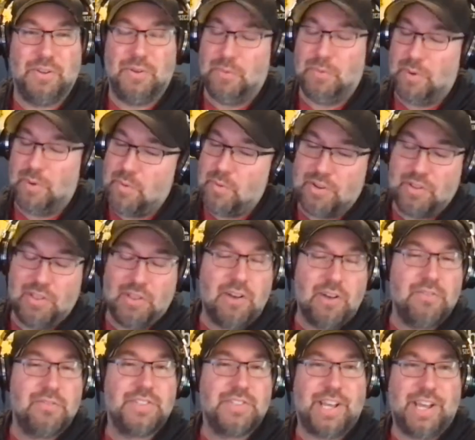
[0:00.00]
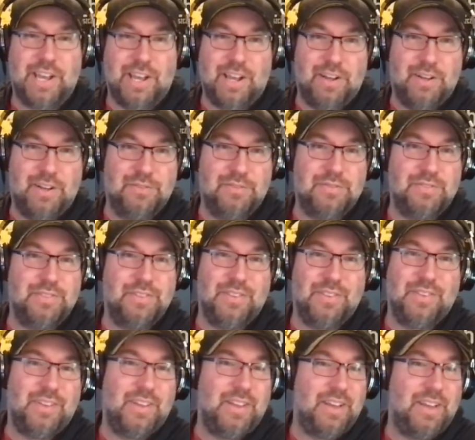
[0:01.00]
We would love to have
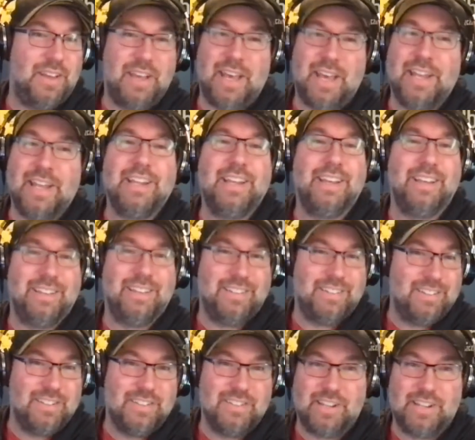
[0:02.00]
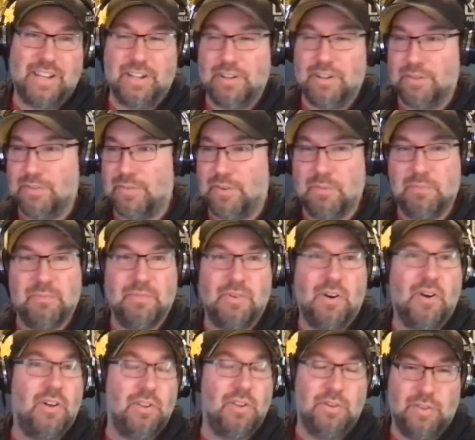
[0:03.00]
any data from
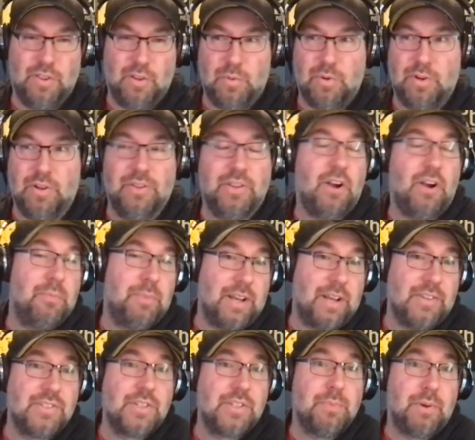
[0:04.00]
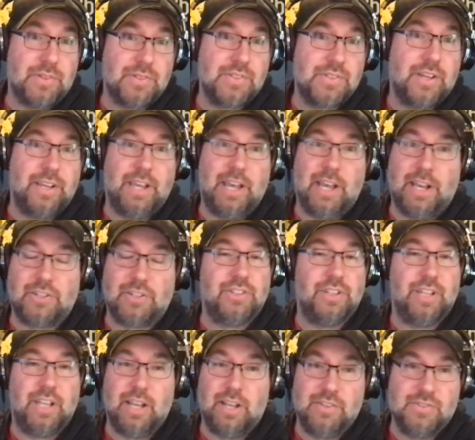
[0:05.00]
all over the world. Our basketball site actually
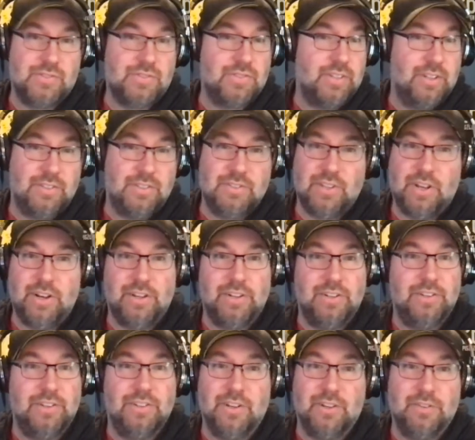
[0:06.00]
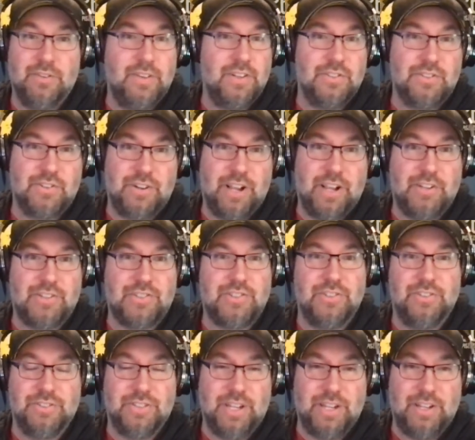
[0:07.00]
has a cool. ton of international
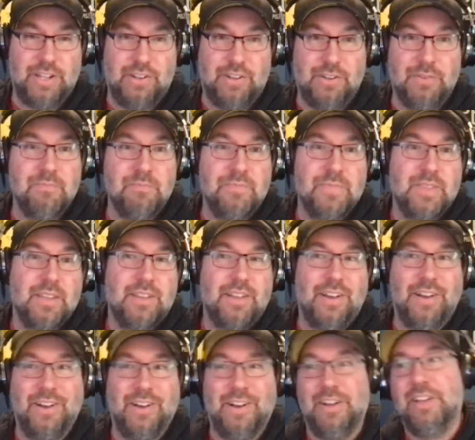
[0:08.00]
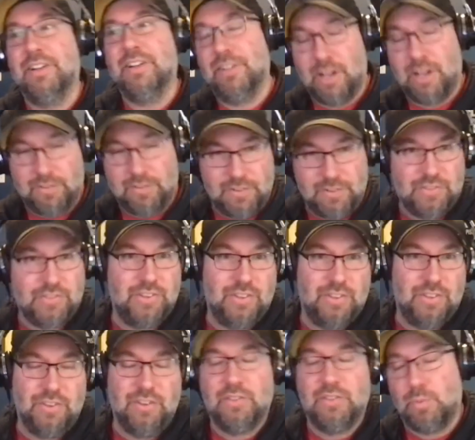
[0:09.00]
data, uh, and obviously
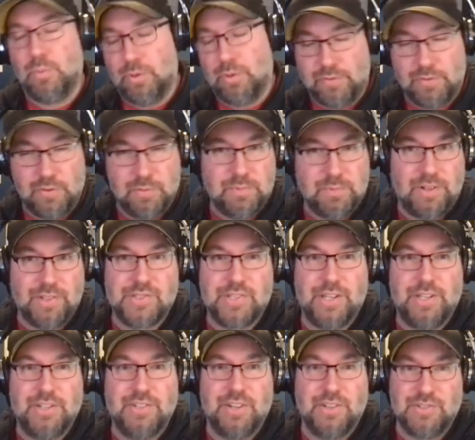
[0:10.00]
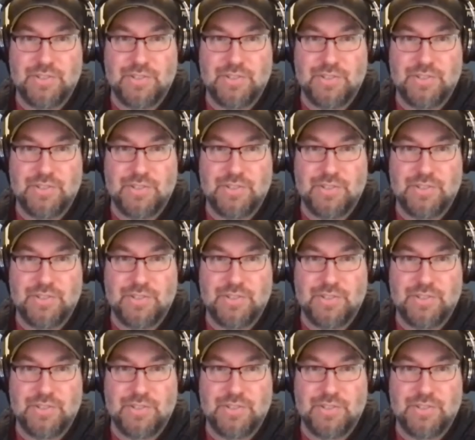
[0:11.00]
the the World Football site does mm-hmm.